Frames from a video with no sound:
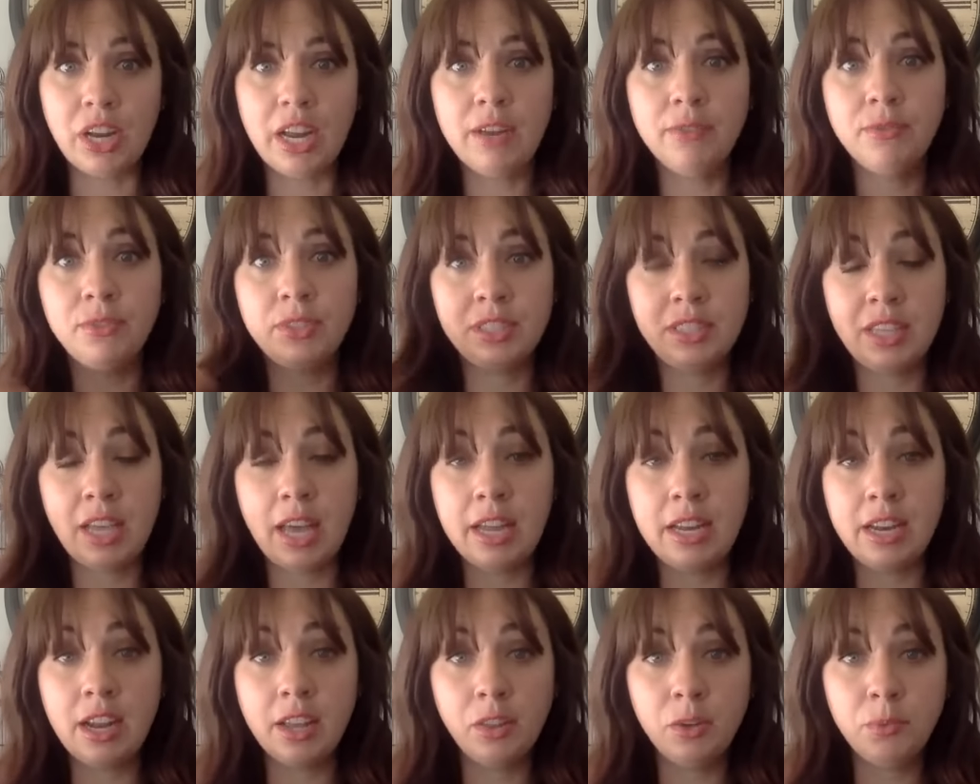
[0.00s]
If
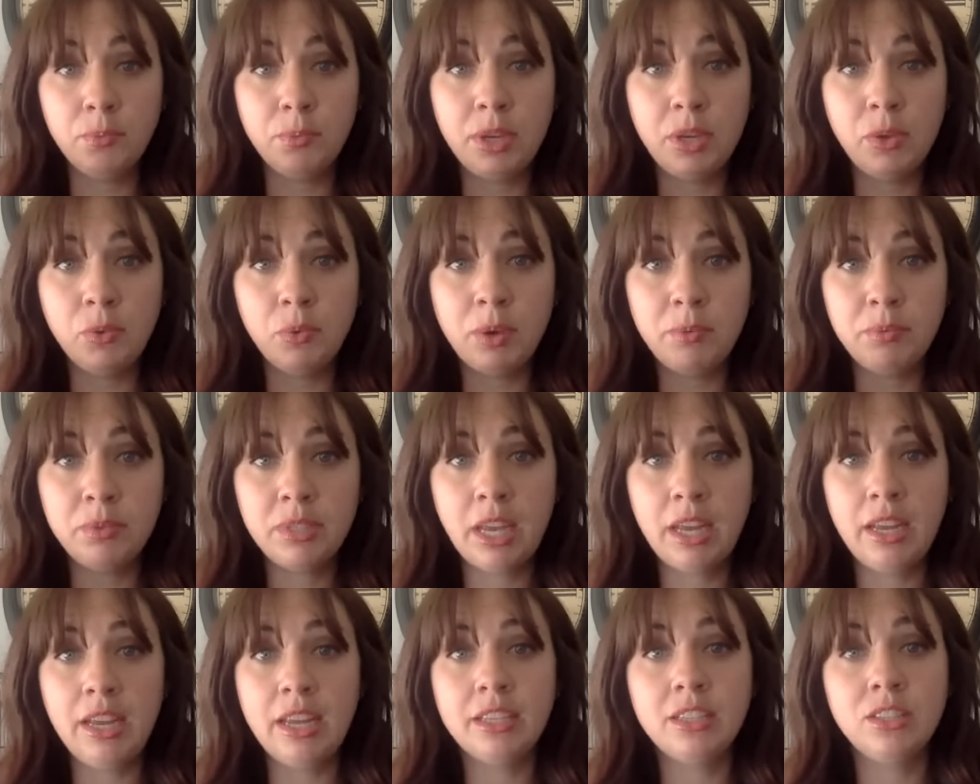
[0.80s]
another big
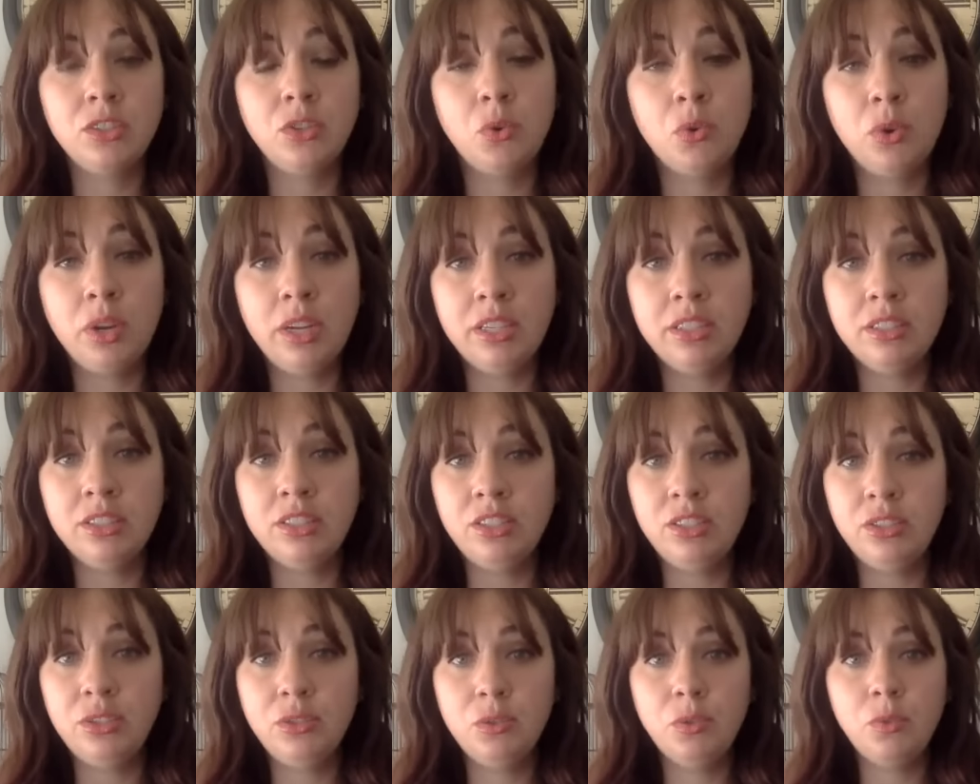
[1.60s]
website is going
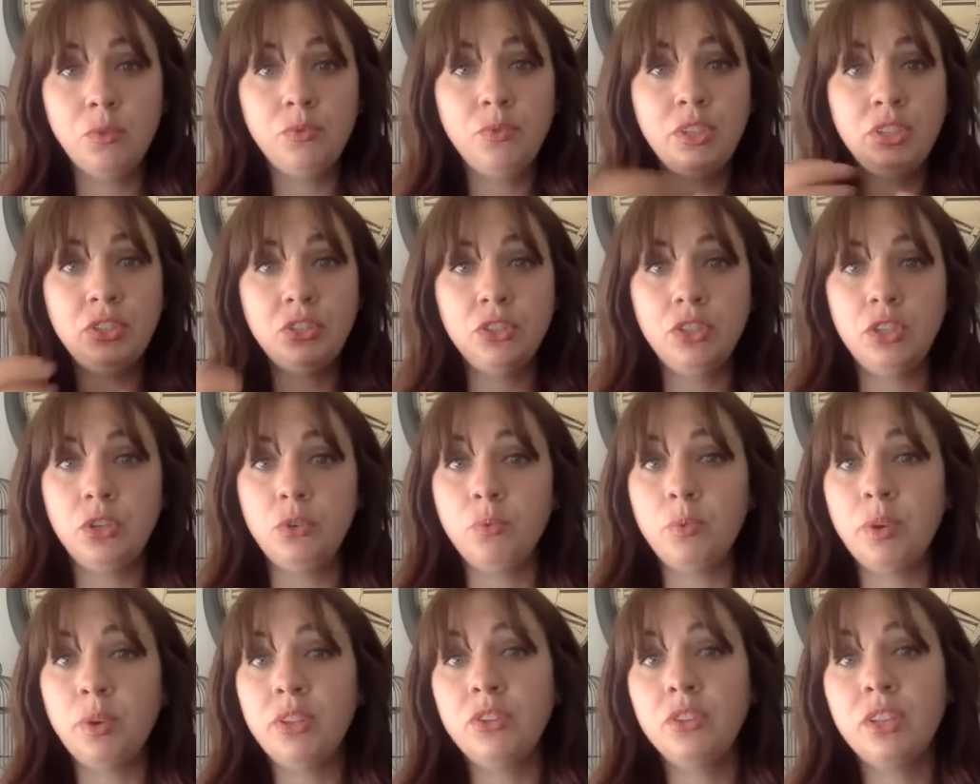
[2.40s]
to feature you,
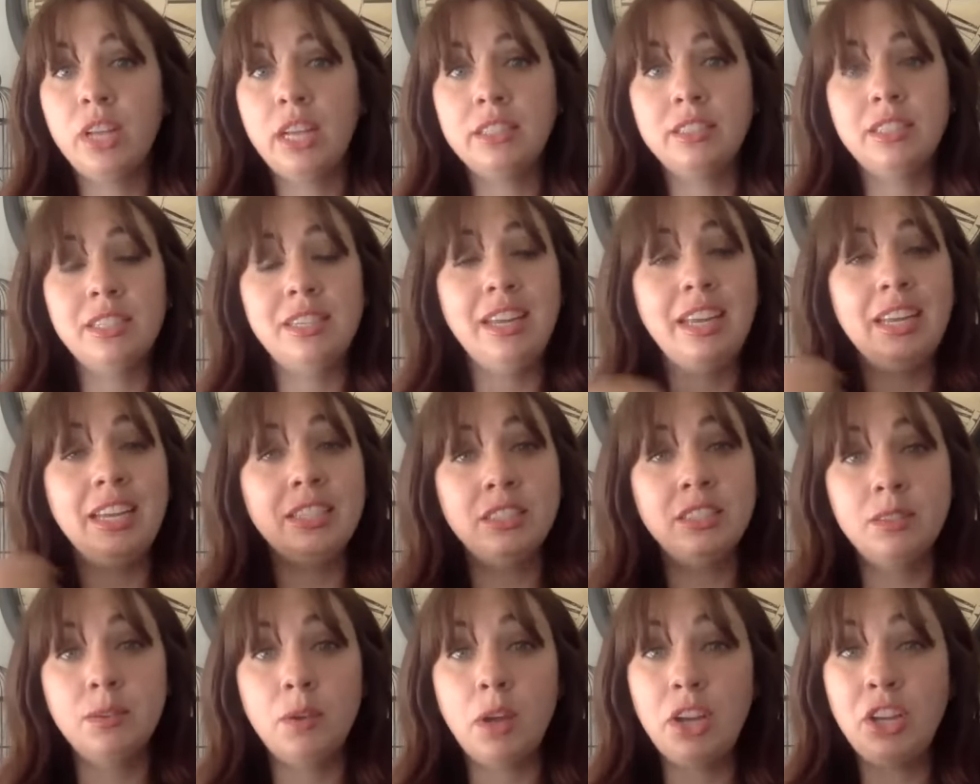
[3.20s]
whether that's
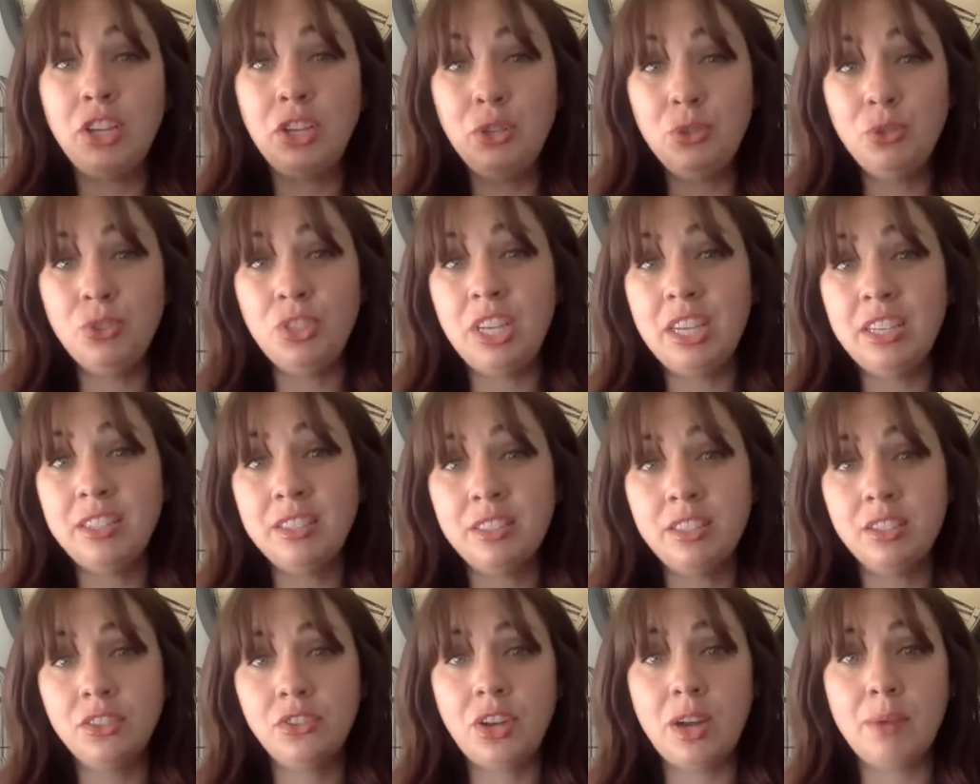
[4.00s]
a huge
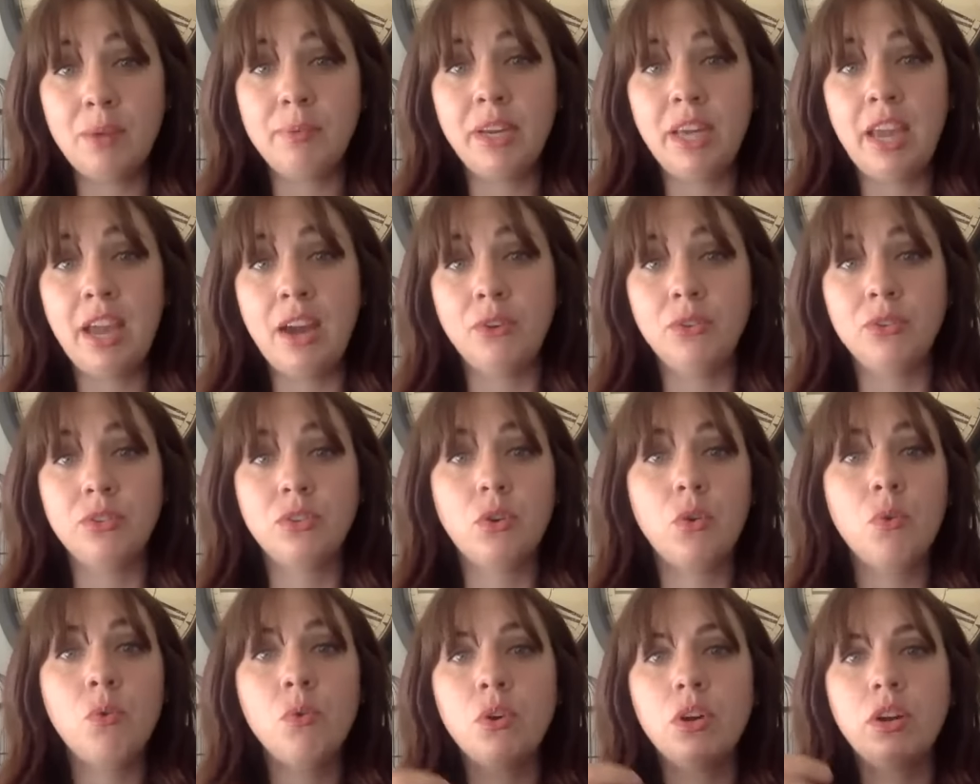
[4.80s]
Instagram account
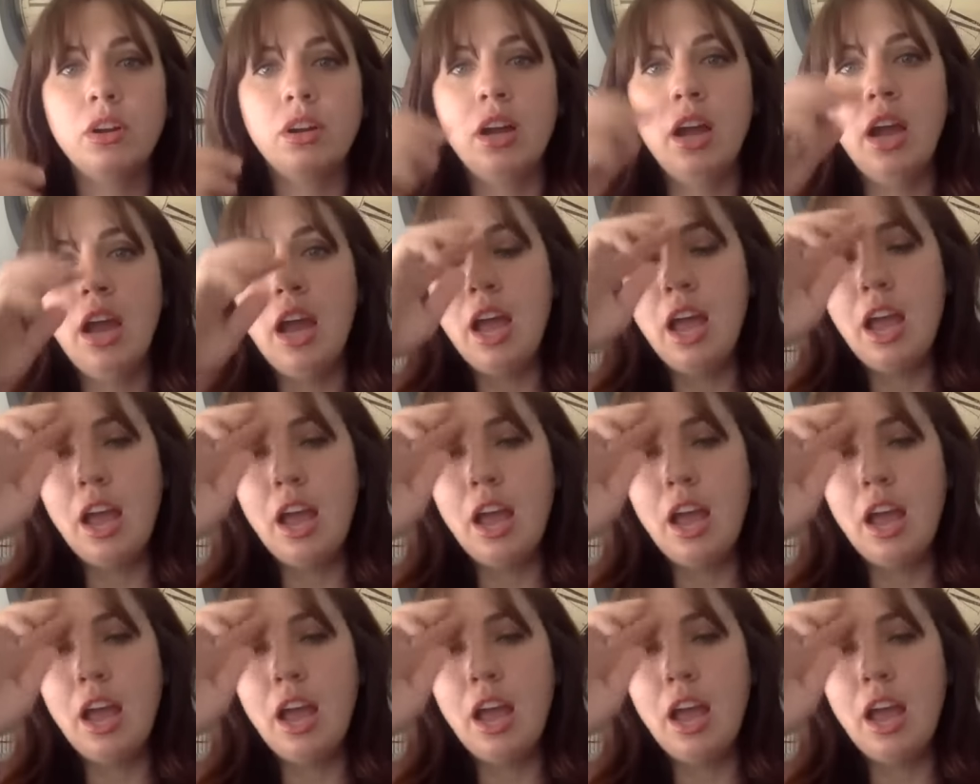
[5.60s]
or